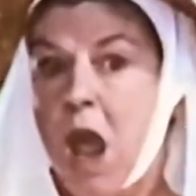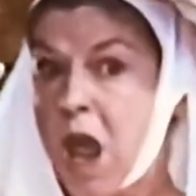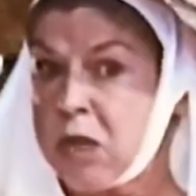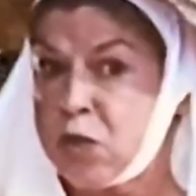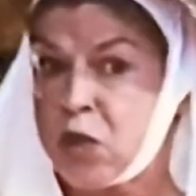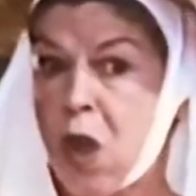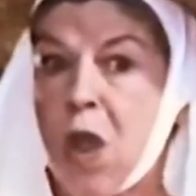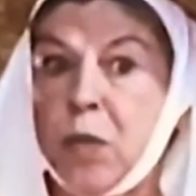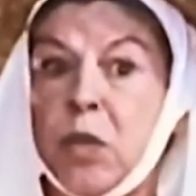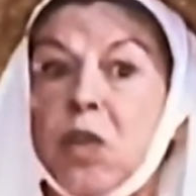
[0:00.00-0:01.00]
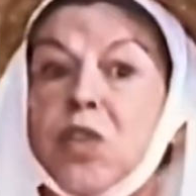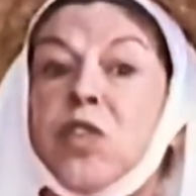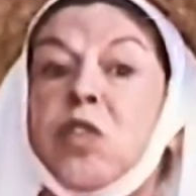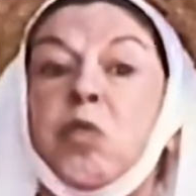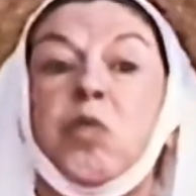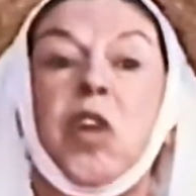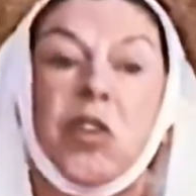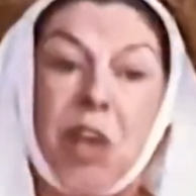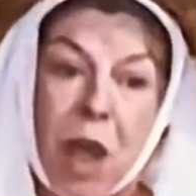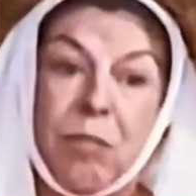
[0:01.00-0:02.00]
And John the
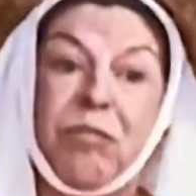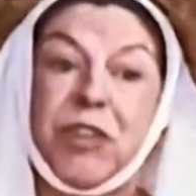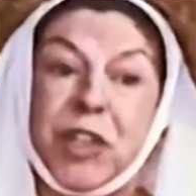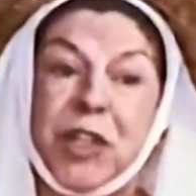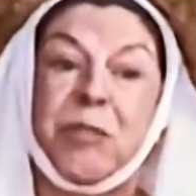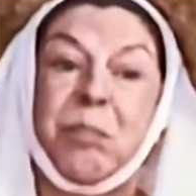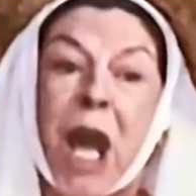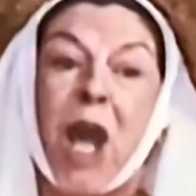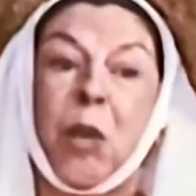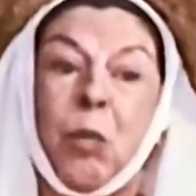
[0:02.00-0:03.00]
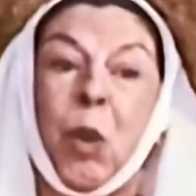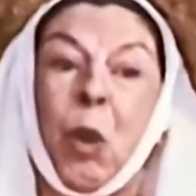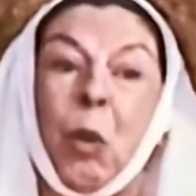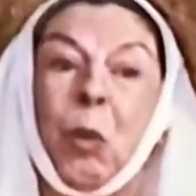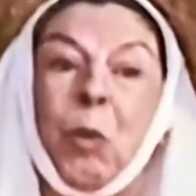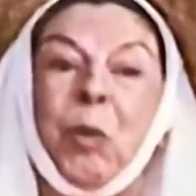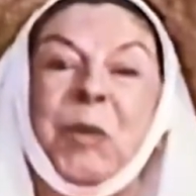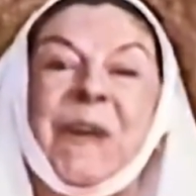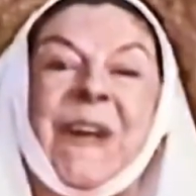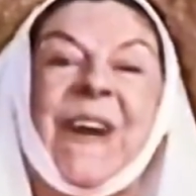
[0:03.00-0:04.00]
student comforted my woe.
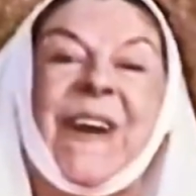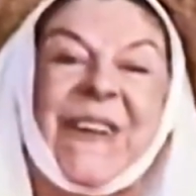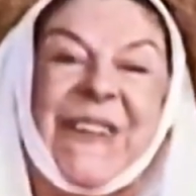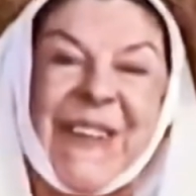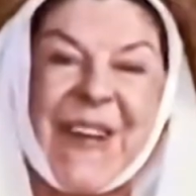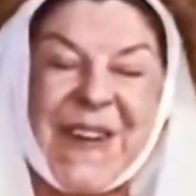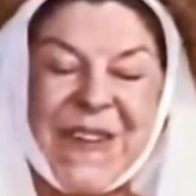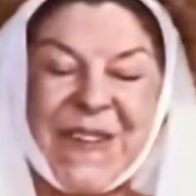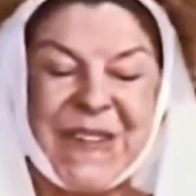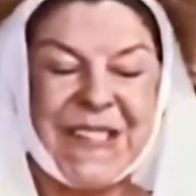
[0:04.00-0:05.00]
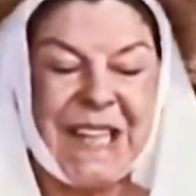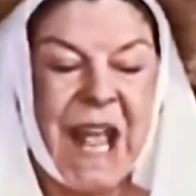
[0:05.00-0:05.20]
God knows.